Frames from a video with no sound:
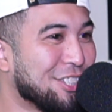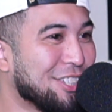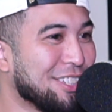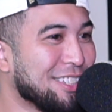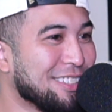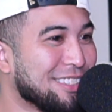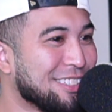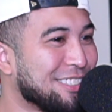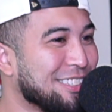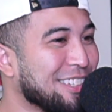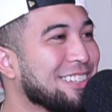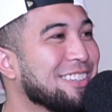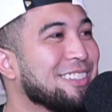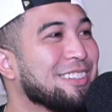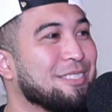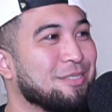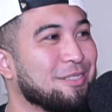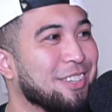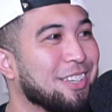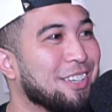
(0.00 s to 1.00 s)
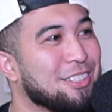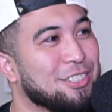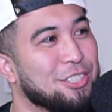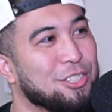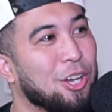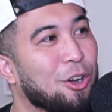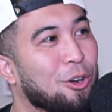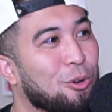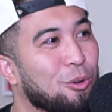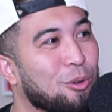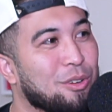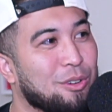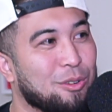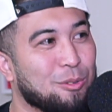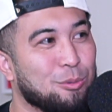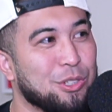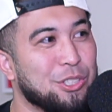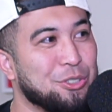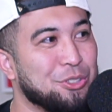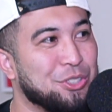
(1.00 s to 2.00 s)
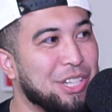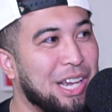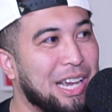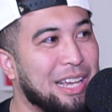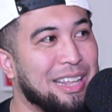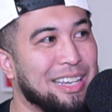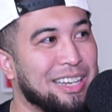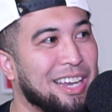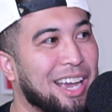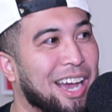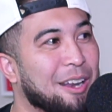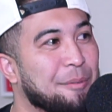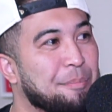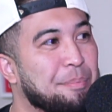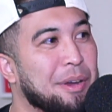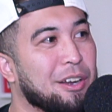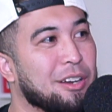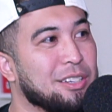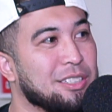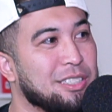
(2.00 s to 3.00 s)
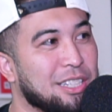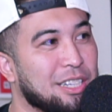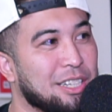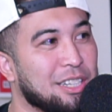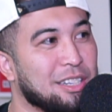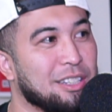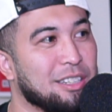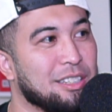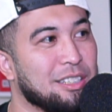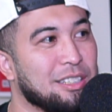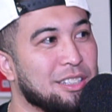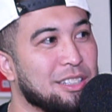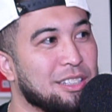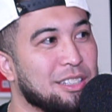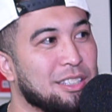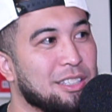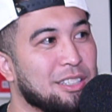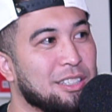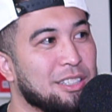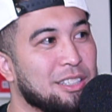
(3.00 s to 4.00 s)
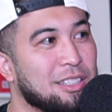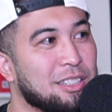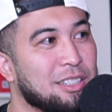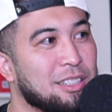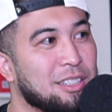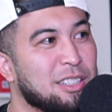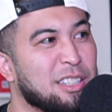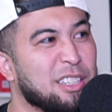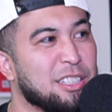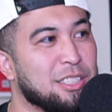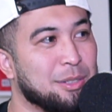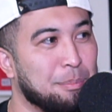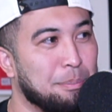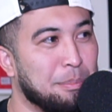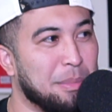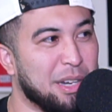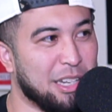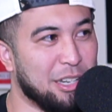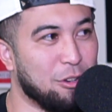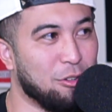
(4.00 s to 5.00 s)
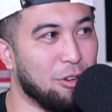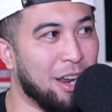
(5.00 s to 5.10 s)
I'm like, geez. So would you say that godparenting is a money